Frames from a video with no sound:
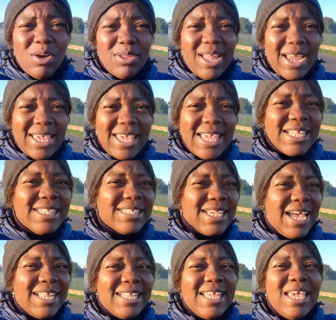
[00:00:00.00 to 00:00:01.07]
other kids
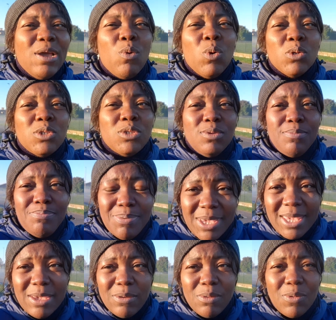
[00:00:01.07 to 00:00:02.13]
and he wants to
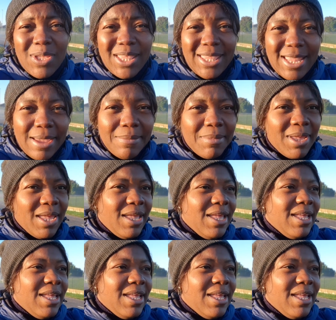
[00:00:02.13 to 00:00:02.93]
be with them.